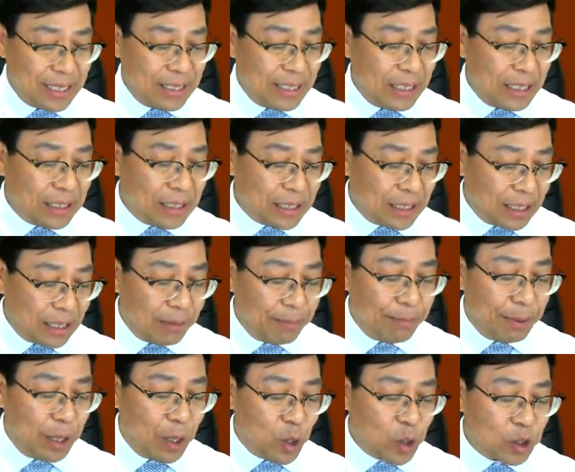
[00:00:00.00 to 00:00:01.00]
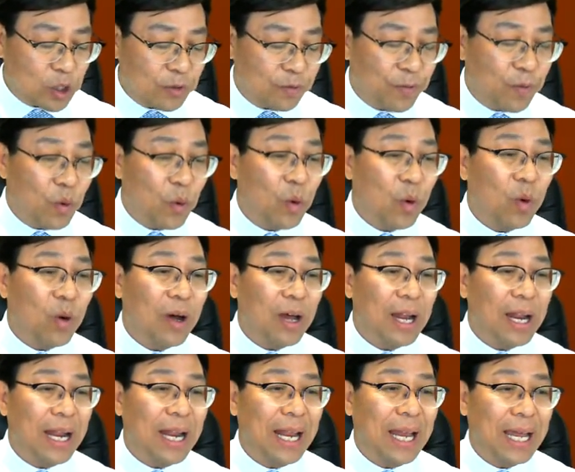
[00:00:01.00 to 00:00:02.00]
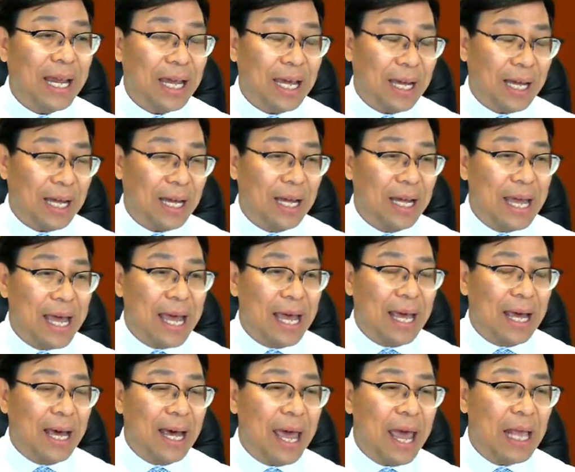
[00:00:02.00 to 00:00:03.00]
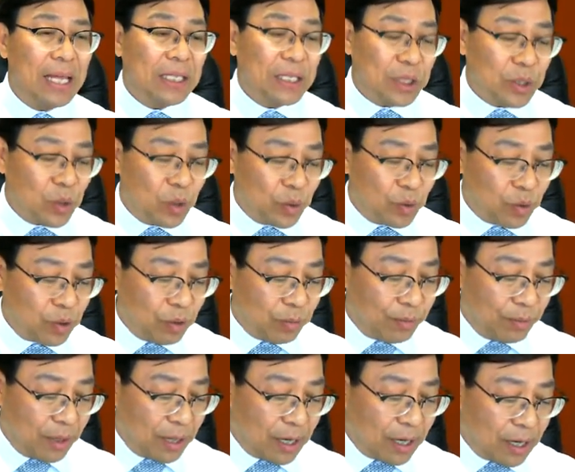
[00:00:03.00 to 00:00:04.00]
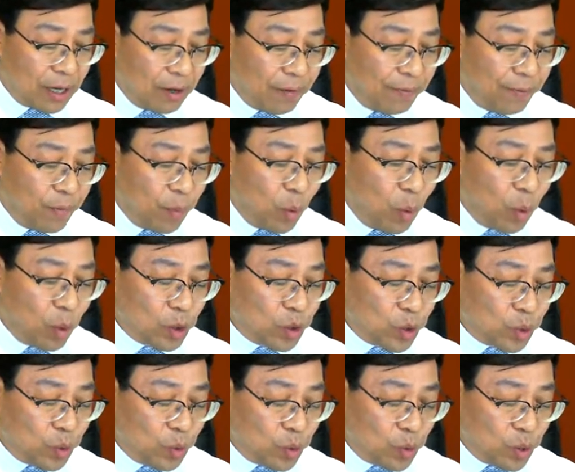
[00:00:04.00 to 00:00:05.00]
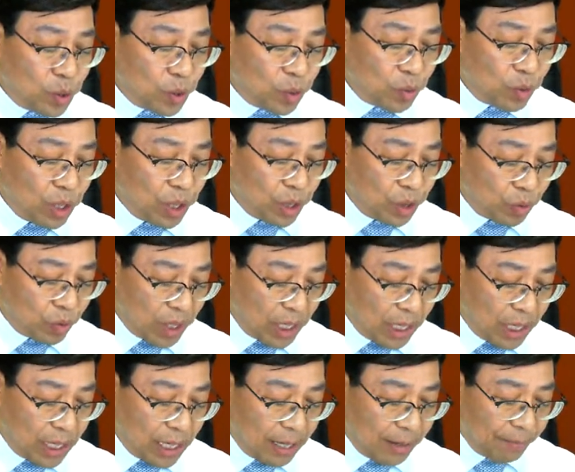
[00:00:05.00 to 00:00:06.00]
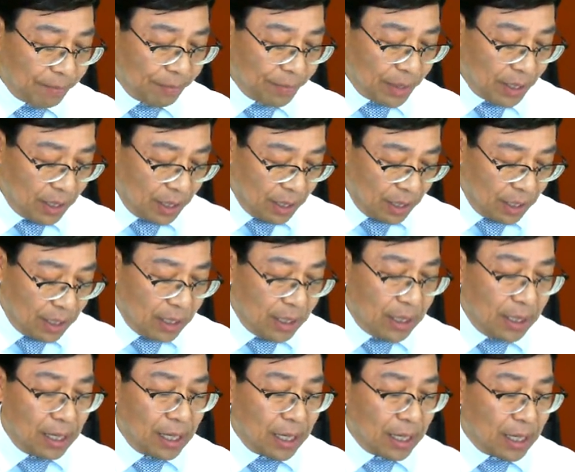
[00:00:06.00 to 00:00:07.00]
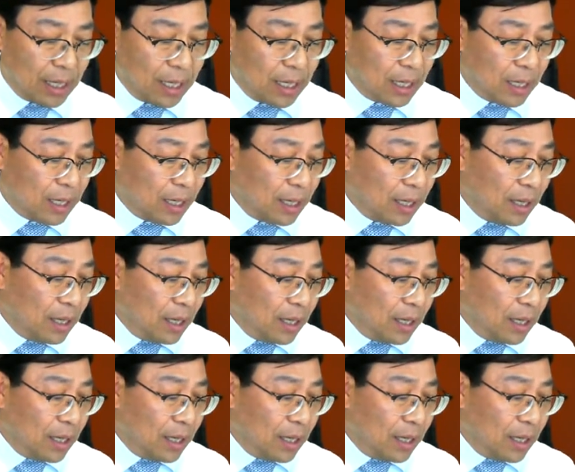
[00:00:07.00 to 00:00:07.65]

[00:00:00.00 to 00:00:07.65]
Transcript: This belongs for like a ENSCO group, like a 4233, like a